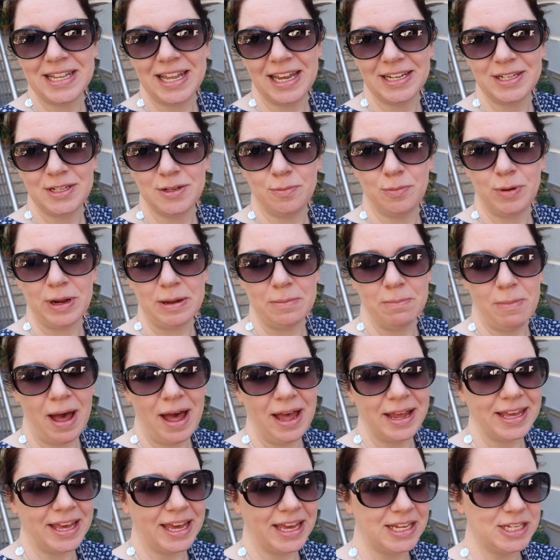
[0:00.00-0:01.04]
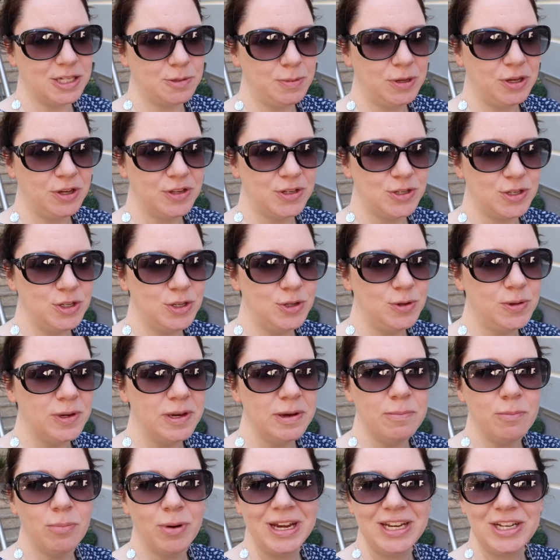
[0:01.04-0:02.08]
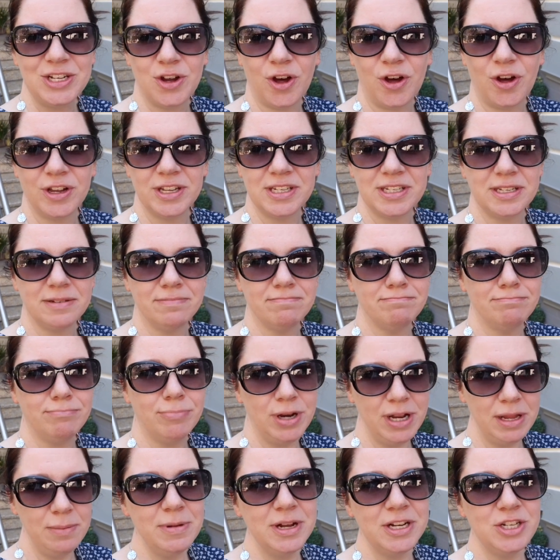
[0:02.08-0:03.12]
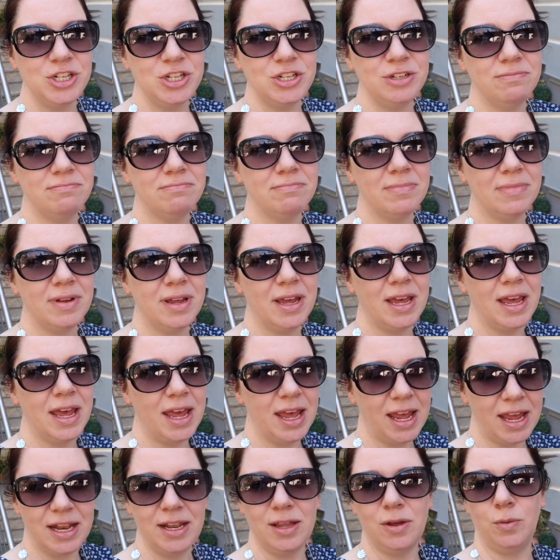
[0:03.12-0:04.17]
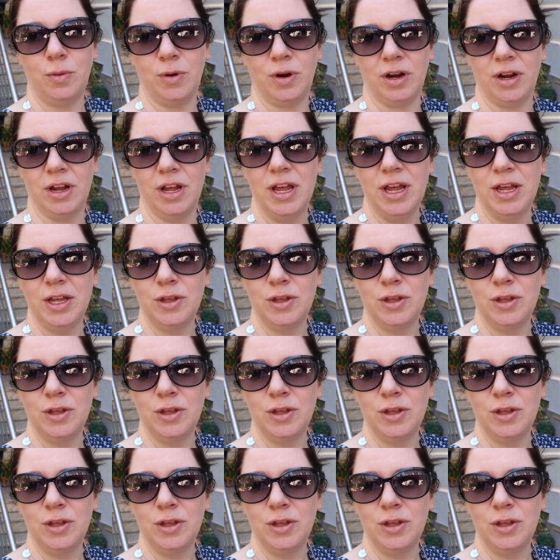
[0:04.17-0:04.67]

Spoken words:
like to bring Maya, is because you can bring dogs pretty much anywhere.